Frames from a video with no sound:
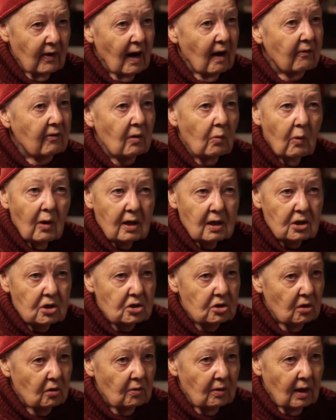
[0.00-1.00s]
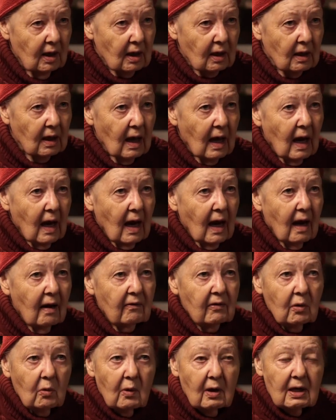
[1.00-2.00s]
Everyone is unique.
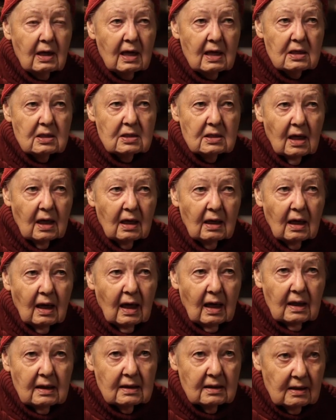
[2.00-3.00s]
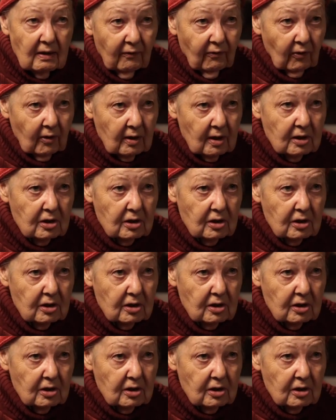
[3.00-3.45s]
Everyone has a different